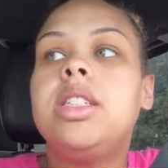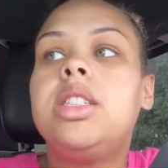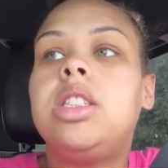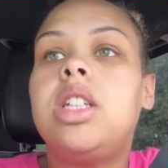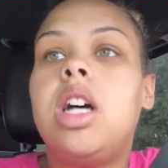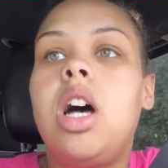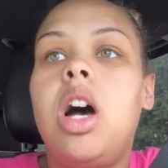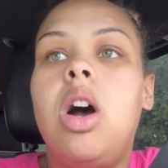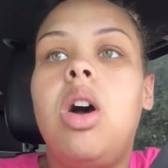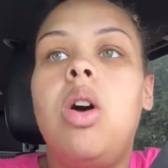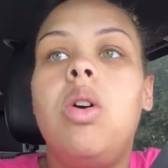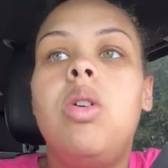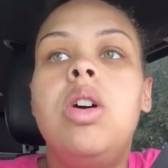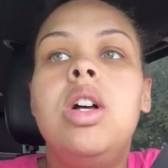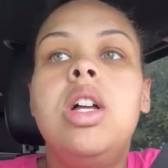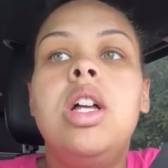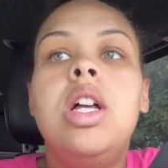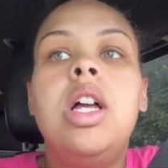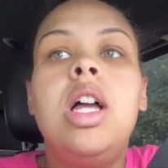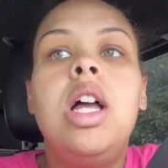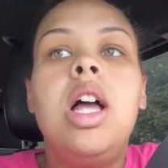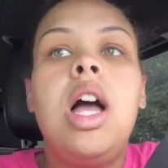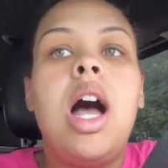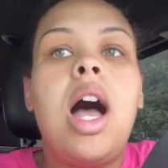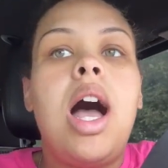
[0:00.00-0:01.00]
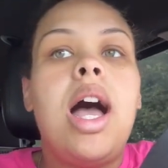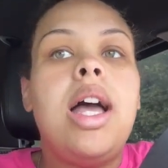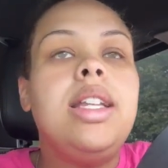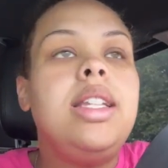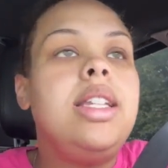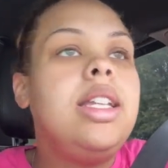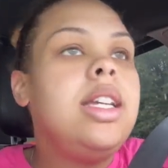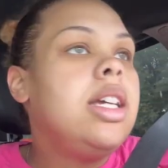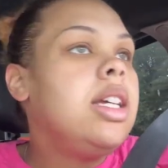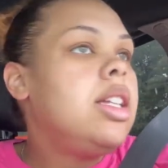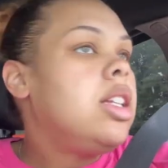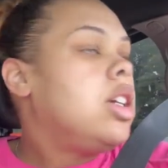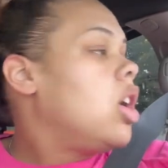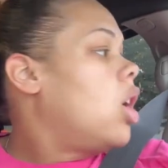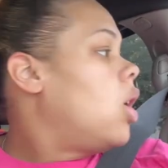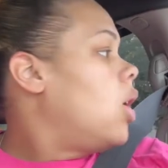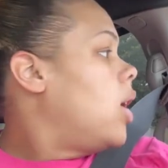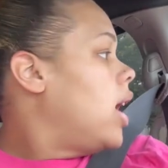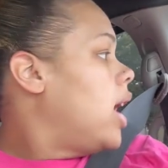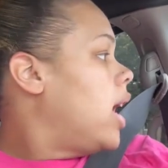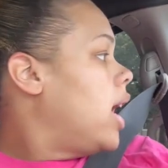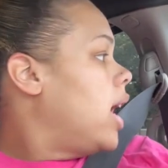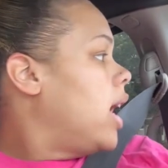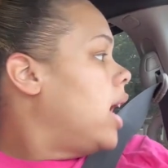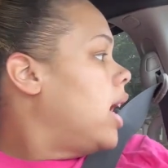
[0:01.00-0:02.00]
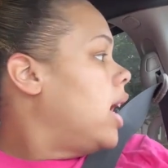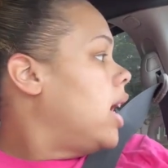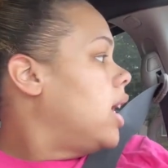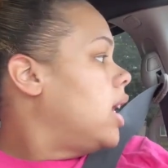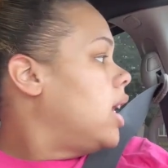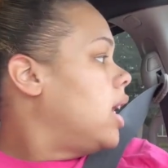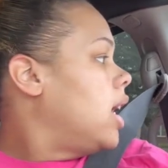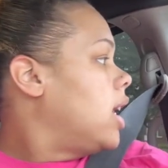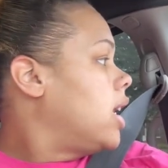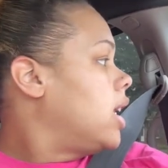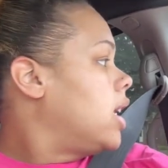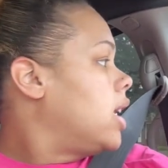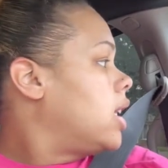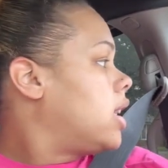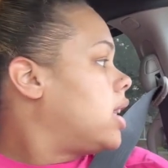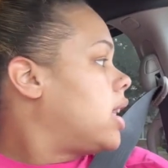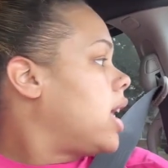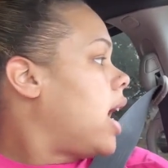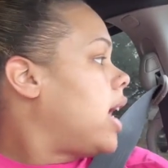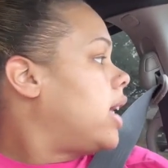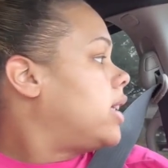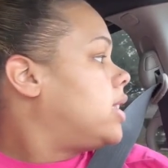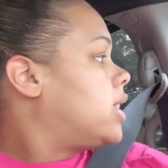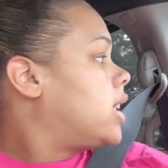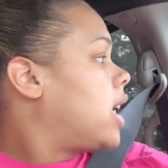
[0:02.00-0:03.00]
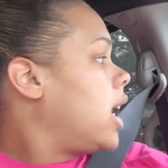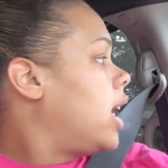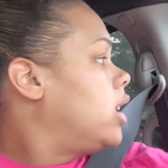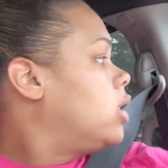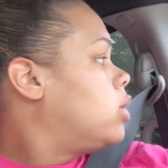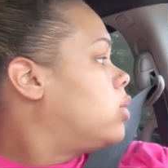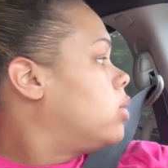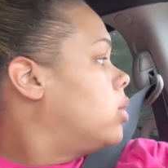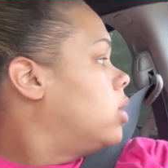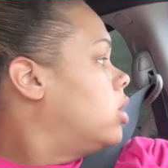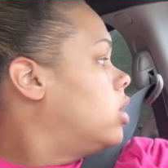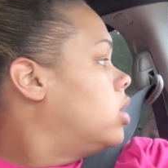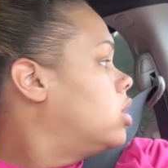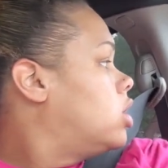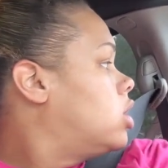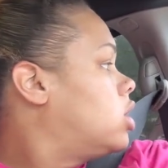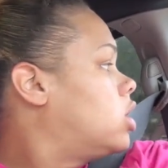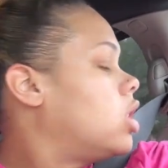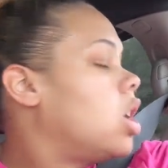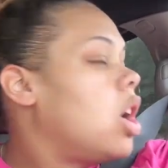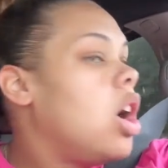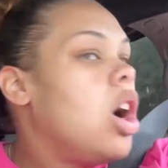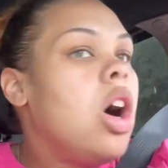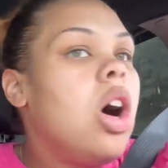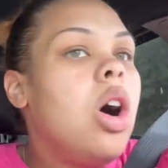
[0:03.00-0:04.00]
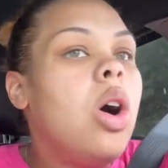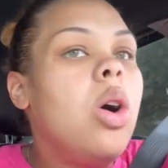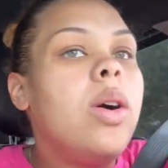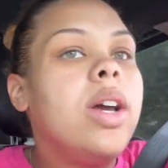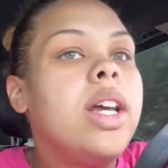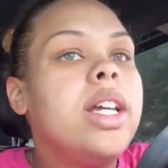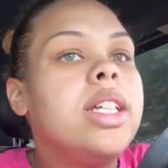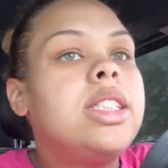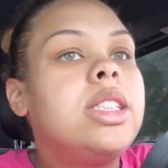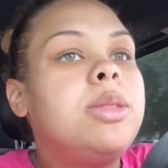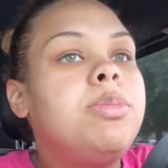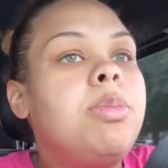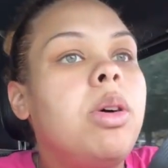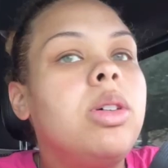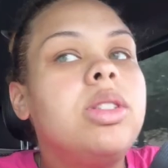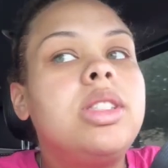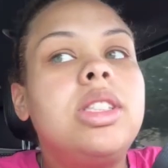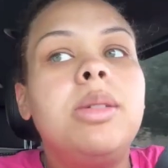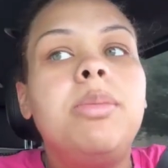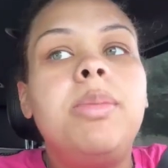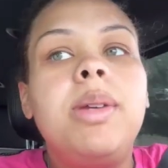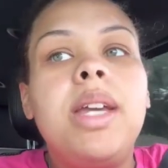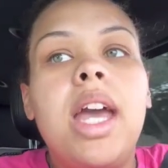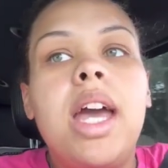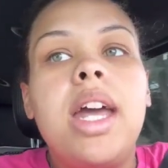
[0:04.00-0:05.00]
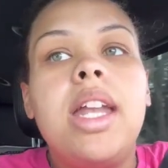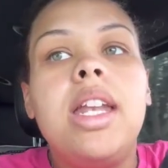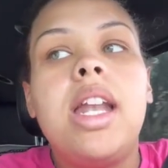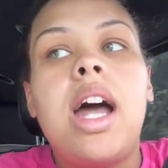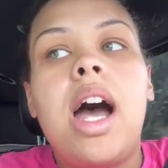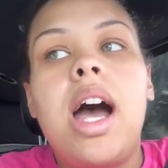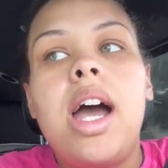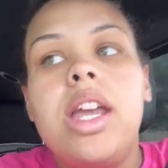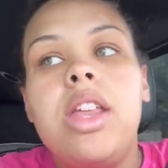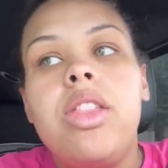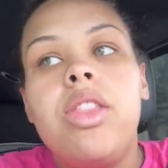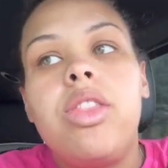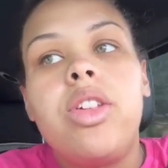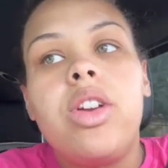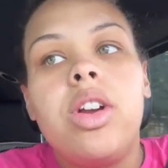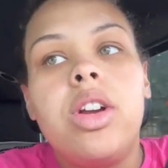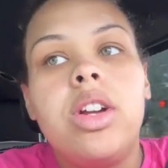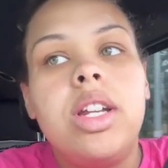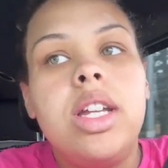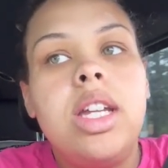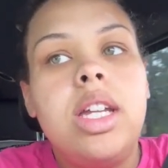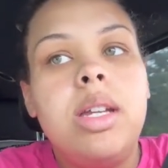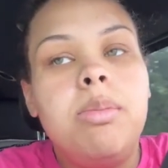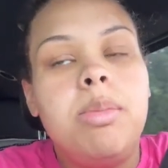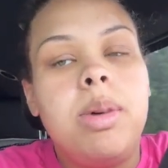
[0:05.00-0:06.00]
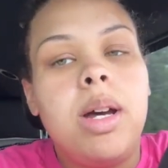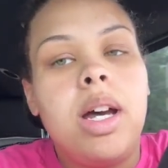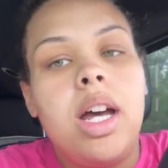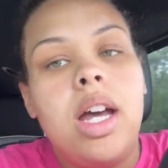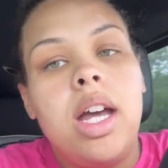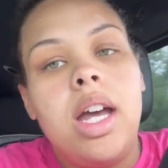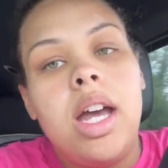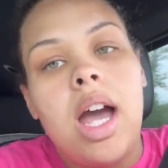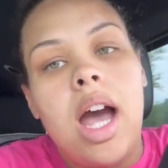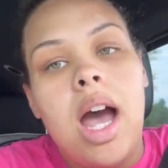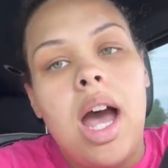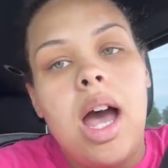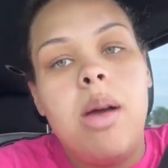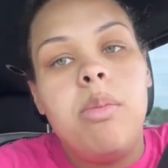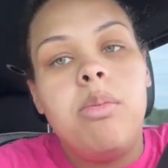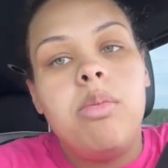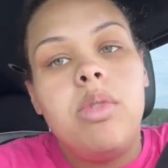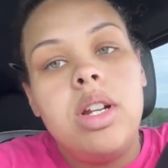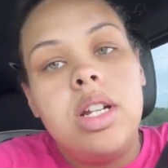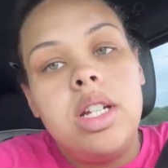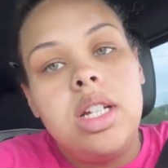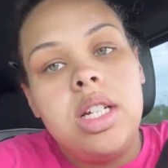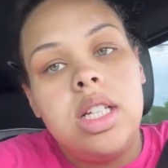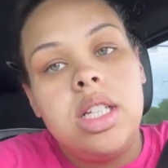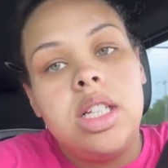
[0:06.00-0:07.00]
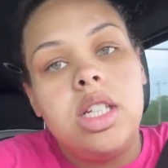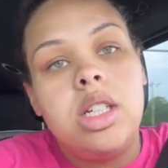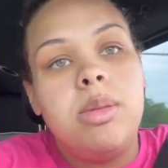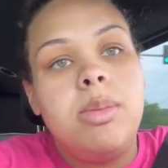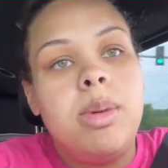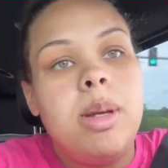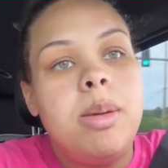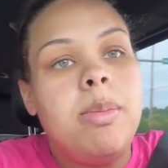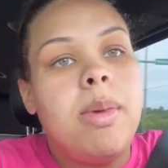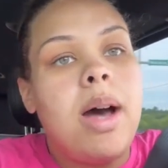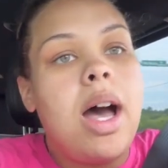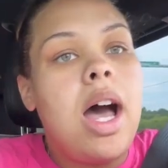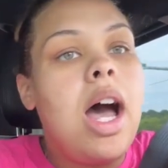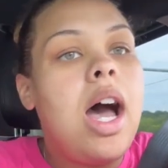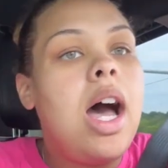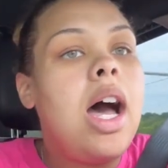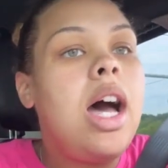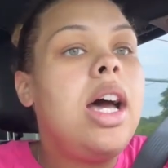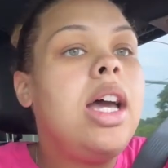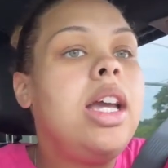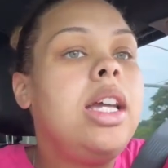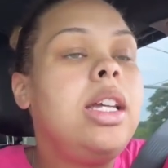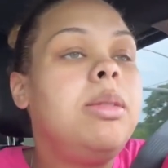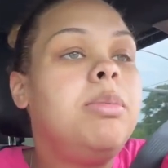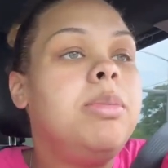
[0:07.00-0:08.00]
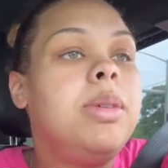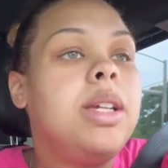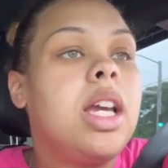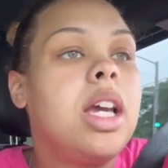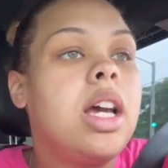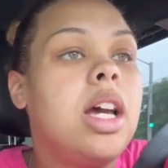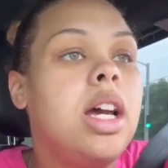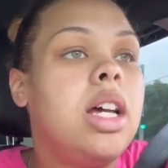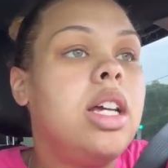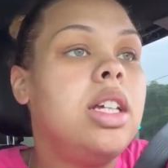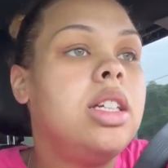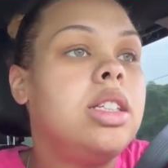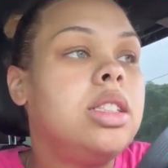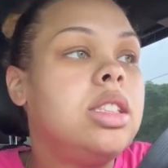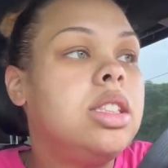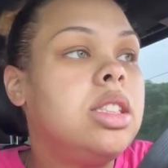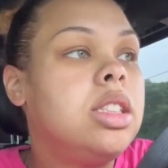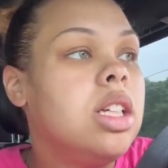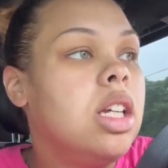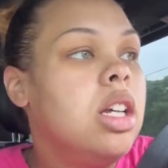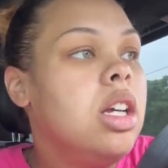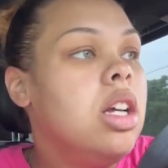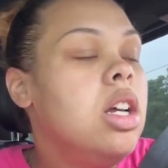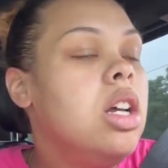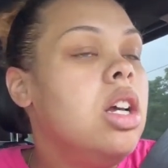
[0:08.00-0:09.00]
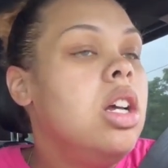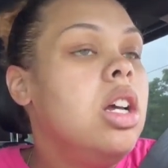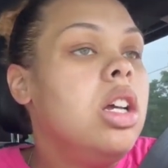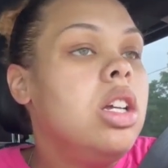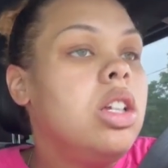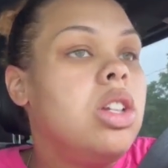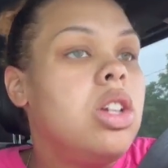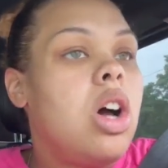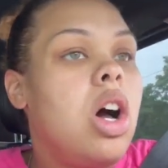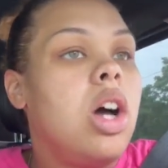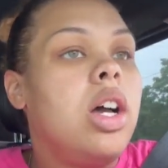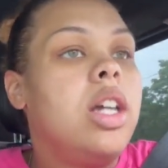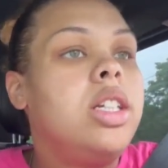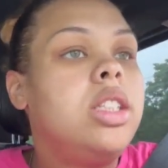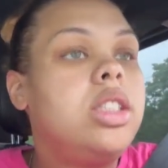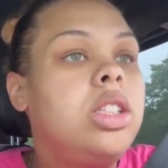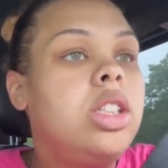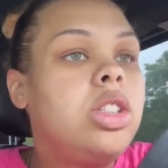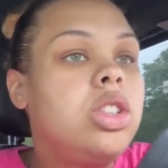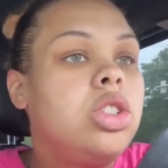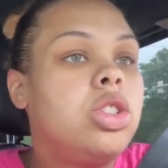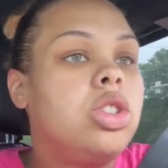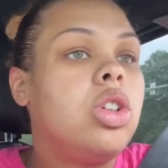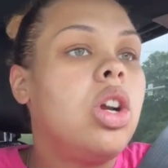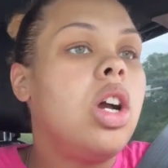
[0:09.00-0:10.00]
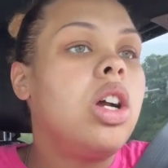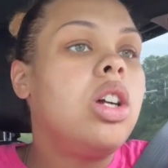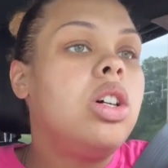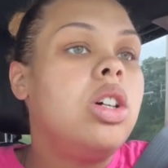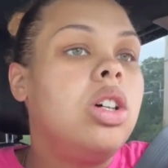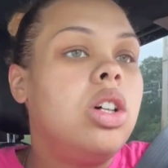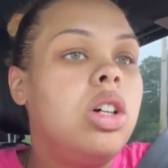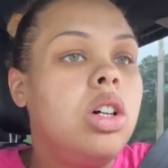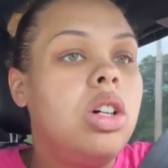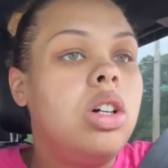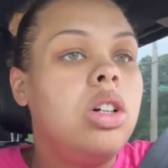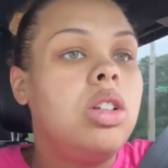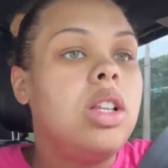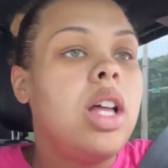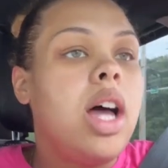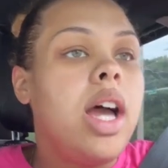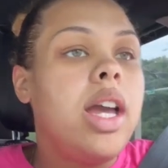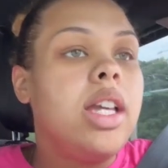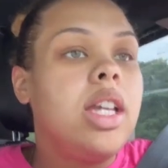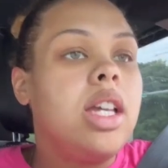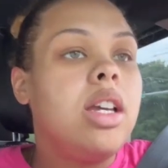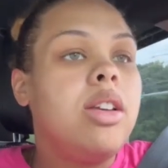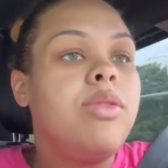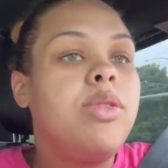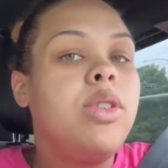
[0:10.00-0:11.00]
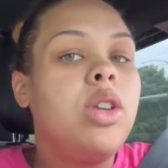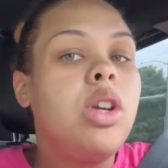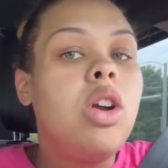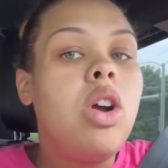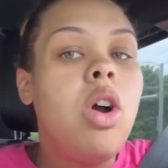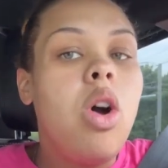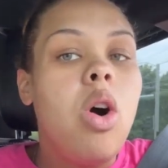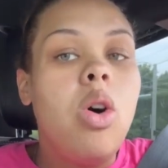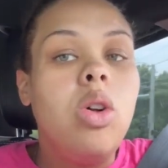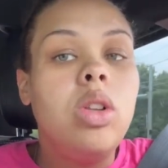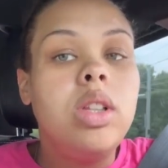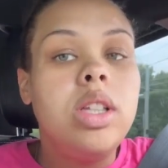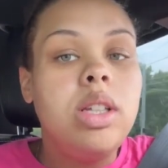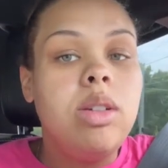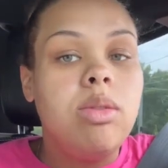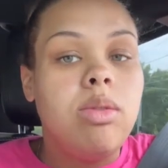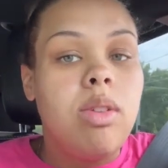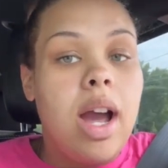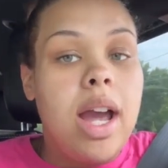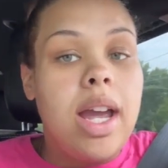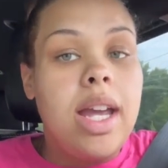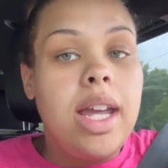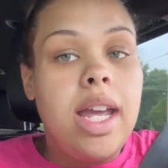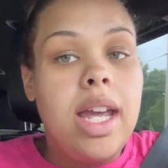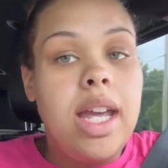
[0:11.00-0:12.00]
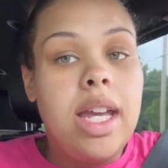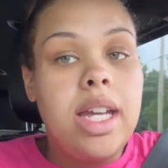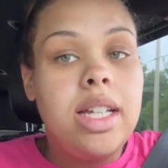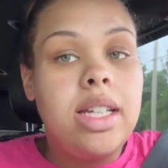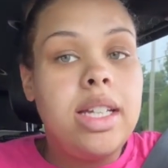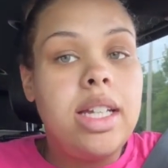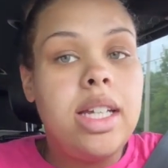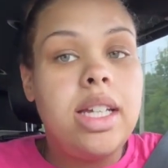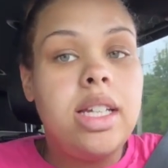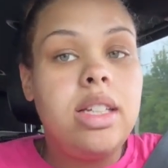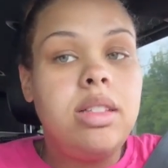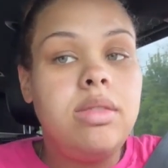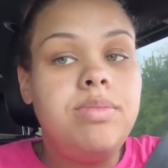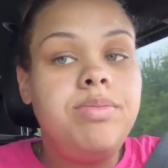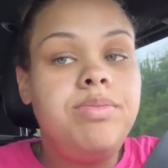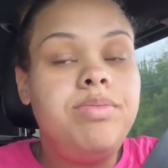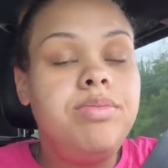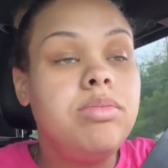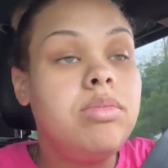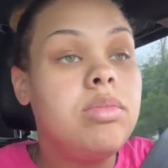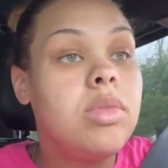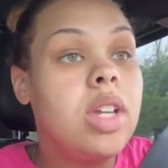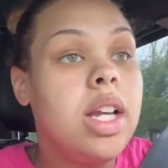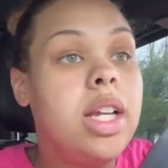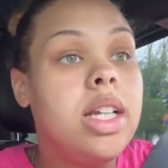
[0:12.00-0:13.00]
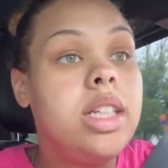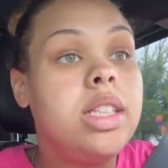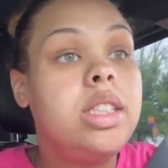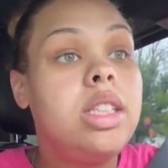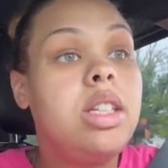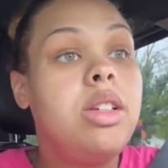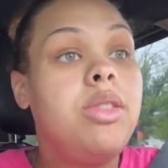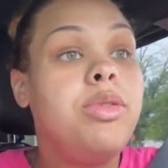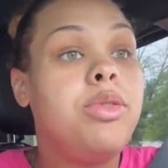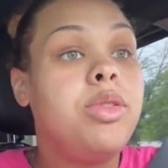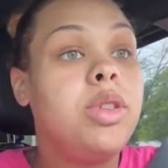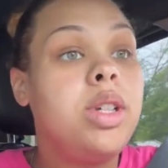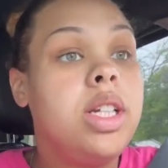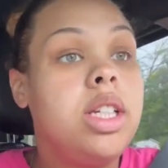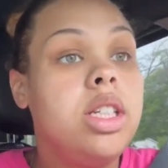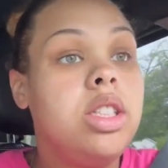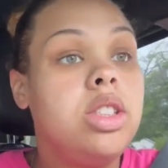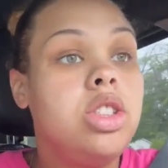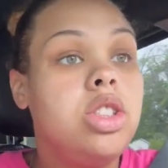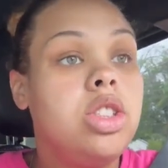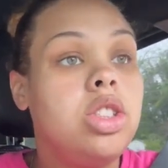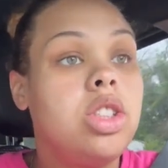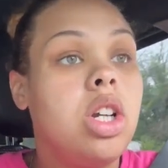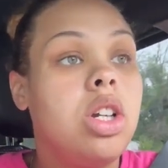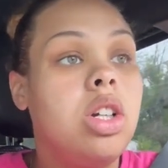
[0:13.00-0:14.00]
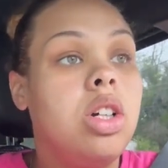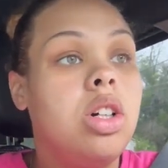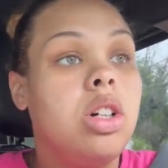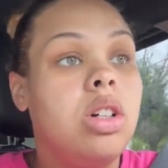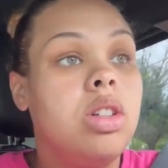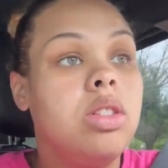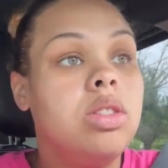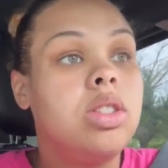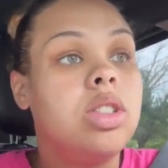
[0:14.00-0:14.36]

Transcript: So I did go ahead and get that scheduled. So it's supposed to be at 9.30, but I'm running a little bit behind because, y'all, it's a struggle. Like, if you're only right-handed, it's a freaking struggle.